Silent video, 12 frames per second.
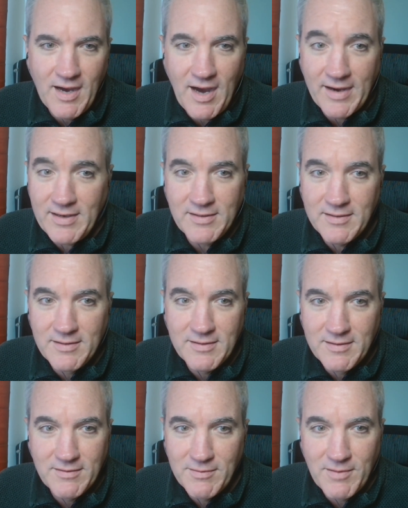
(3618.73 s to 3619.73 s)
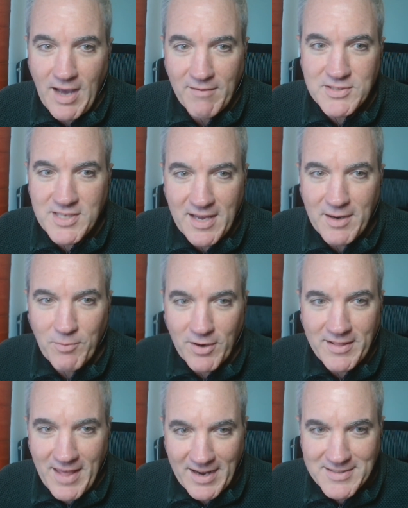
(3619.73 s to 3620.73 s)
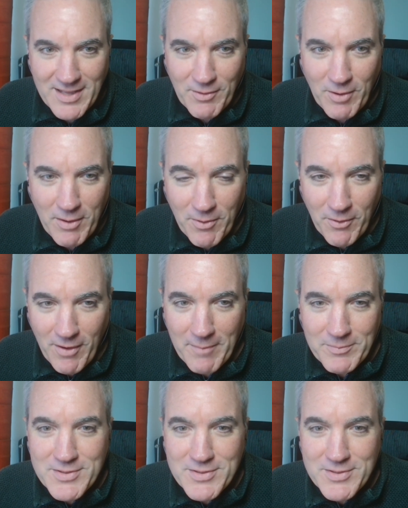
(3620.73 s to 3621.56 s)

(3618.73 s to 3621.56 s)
I didn't obviously end up running that accelerator program.